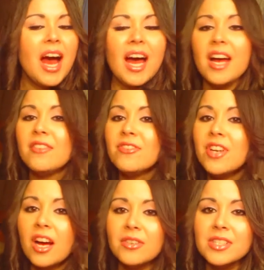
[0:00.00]
I have
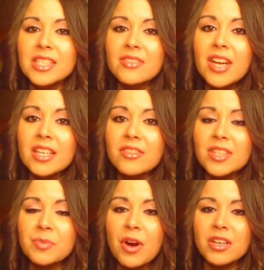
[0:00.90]
not received any of
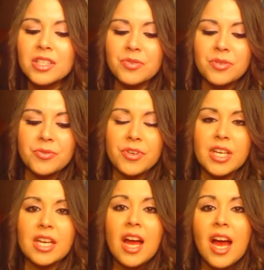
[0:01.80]
these products for free.